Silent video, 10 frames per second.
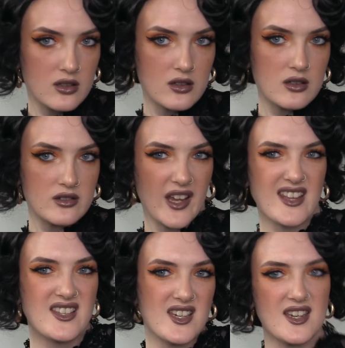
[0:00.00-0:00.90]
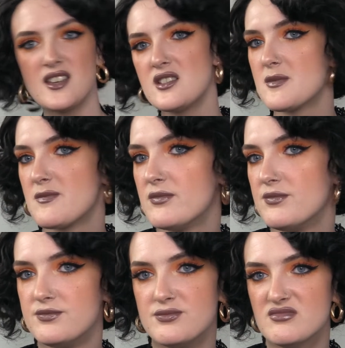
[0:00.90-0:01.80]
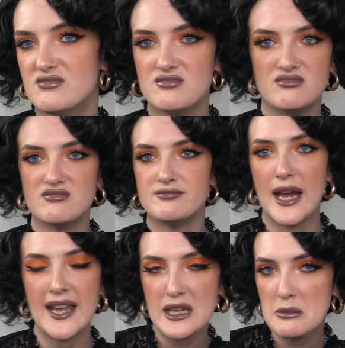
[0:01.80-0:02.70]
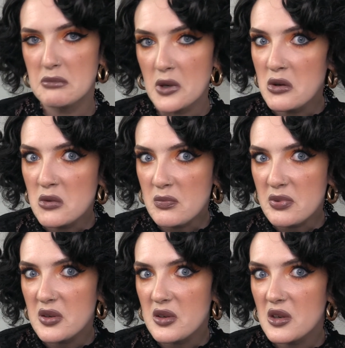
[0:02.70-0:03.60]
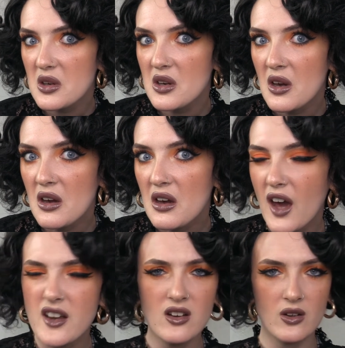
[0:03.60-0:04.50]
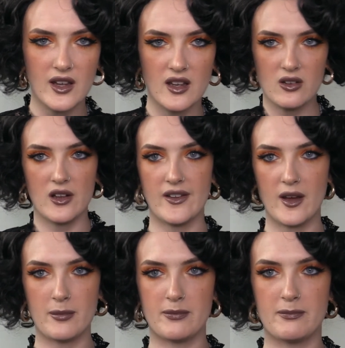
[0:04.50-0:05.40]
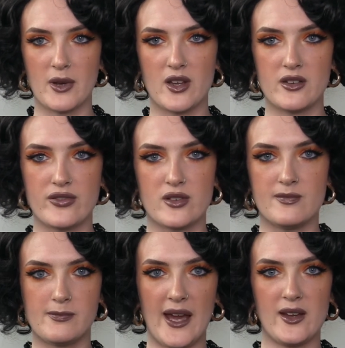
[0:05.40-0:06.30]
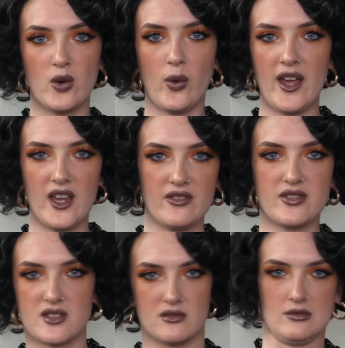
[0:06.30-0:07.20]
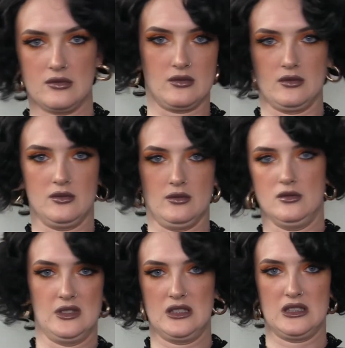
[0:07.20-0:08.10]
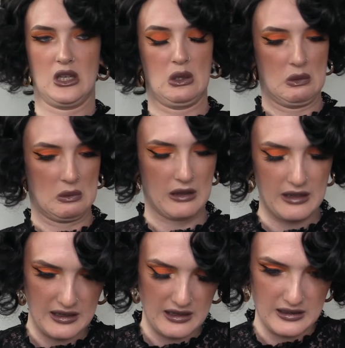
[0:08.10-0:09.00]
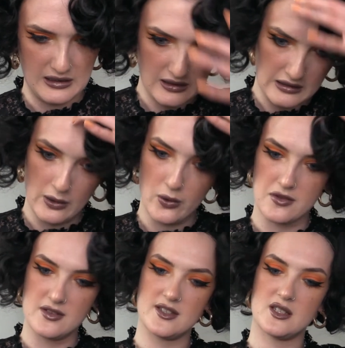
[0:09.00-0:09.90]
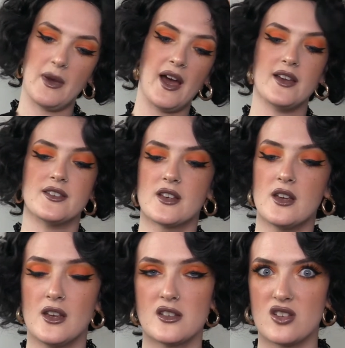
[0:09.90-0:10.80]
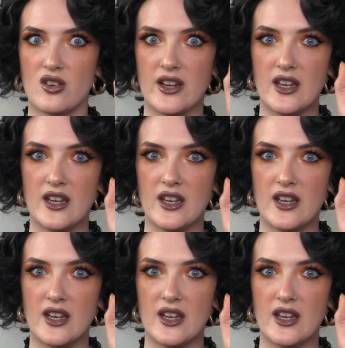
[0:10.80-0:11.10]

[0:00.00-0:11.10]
90s Betty Boop. I don't know, I kind of look like that bird from Pale Waves, who I loathe and despise. Sorry.